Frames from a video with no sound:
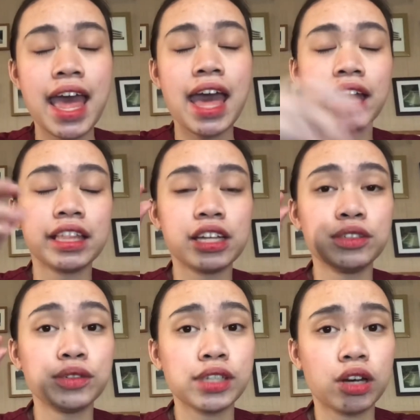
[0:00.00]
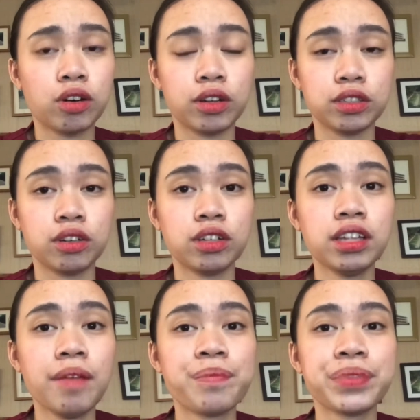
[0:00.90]
and then use a cotton
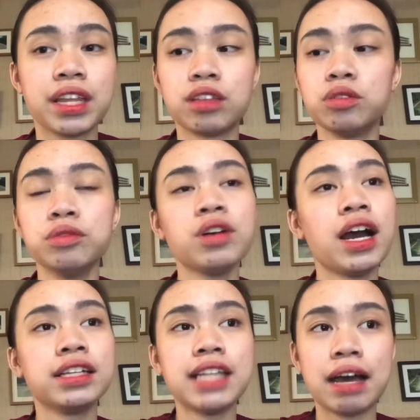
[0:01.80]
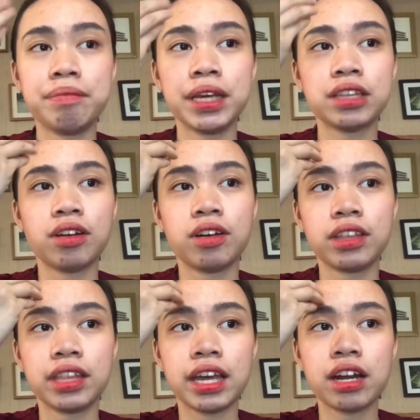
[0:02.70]
to dab it on
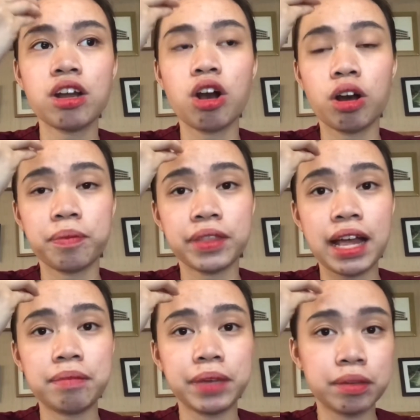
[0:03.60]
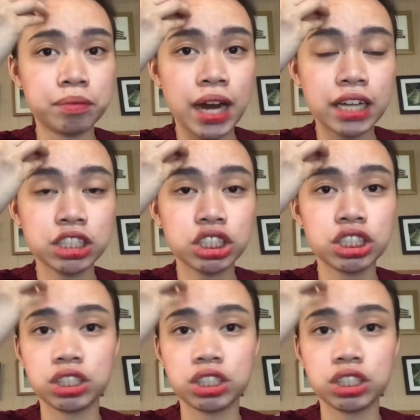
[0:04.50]
their ophthalmic branch,